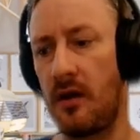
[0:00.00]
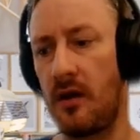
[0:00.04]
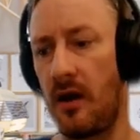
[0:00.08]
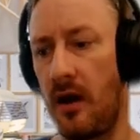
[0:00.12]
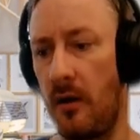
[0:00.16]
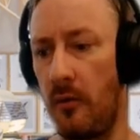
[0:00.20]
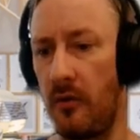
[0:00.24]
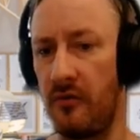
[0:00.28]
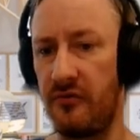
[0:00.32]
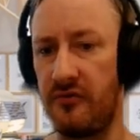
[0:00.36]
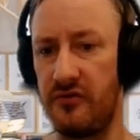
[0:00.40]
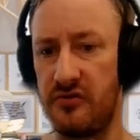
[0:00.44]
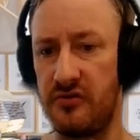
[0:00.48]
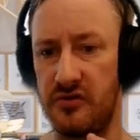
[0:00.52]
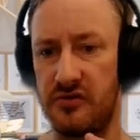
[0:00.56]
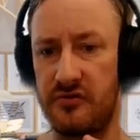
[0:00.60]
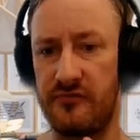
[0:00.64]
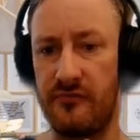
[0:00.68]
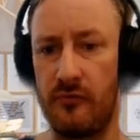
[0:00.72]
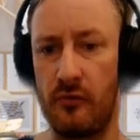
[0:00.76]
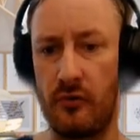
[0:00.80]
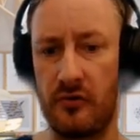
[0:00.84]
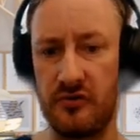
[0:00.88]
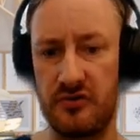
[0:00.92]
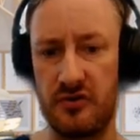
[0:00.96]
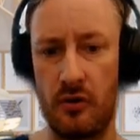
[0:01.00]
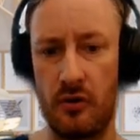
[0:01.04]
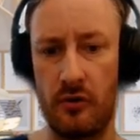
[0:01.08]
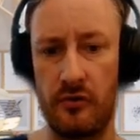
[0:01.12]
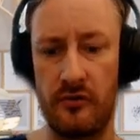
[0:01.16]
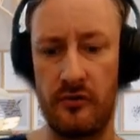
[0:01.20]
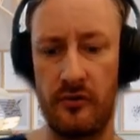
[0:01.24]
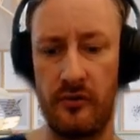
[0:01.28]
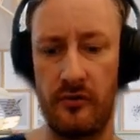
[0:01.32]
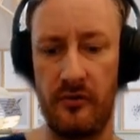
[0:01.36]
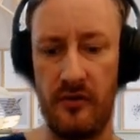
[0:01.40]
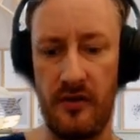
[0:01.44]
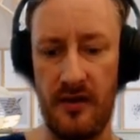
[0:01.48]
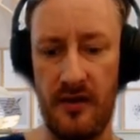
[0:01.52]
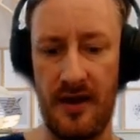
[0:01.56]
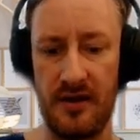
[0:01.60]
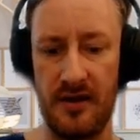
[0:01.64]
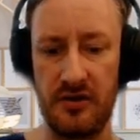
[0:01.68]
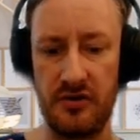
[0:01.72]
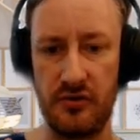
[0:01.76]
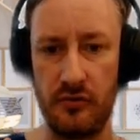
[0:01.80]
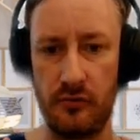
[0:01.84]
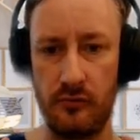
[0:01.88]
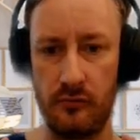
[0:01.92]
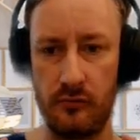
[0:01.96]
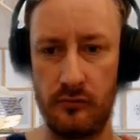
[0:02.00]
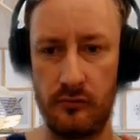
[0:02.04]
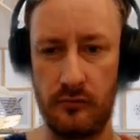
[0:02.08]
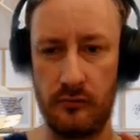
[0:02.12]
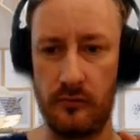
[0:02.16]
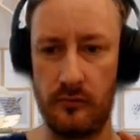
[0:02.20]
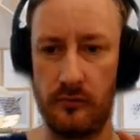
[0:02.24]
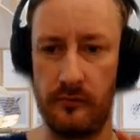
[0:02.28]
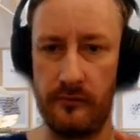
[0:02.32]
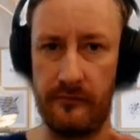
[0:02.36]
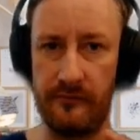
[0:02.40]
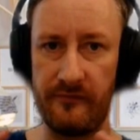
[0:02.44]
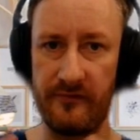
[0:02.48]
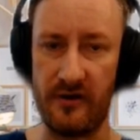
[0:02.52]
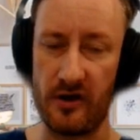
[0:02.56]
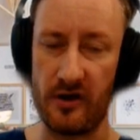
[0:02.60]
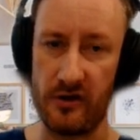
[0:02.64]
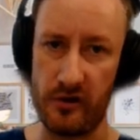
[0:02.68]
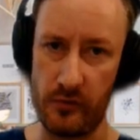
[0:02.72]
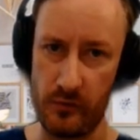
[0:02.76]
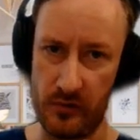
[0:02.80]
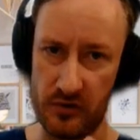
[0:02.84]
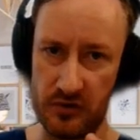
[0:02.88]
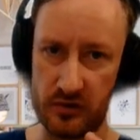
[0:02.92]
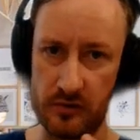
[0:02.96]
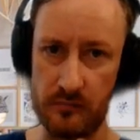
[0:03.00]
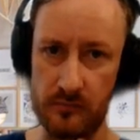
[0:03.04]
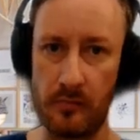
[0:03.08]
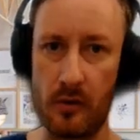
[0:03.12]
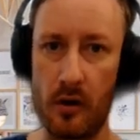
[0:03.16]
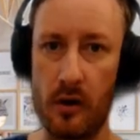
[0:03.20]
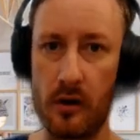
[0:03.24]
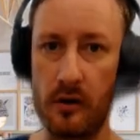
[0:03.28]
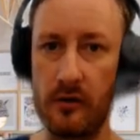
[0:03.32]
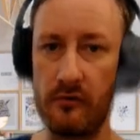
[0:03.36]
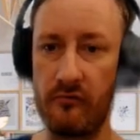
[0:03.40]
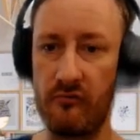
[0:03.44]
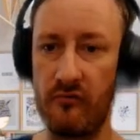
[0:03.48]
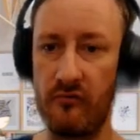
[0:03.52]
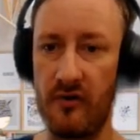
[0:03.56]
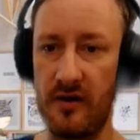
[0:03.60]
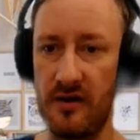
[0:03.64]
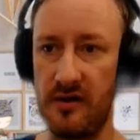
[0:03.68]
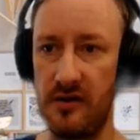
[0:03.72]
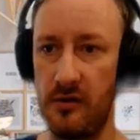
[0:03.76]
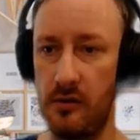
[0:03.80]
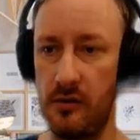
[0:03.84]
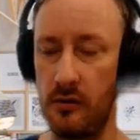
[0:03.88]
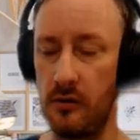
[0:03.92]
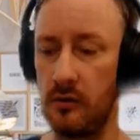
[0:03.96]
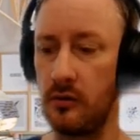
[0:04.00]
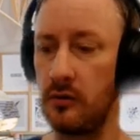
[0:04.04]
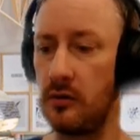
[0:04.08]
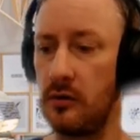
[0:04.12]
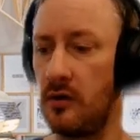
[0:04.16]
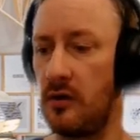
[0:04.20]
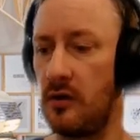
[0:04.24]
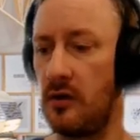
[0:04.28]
I want to just focus on the actual valuation part right here.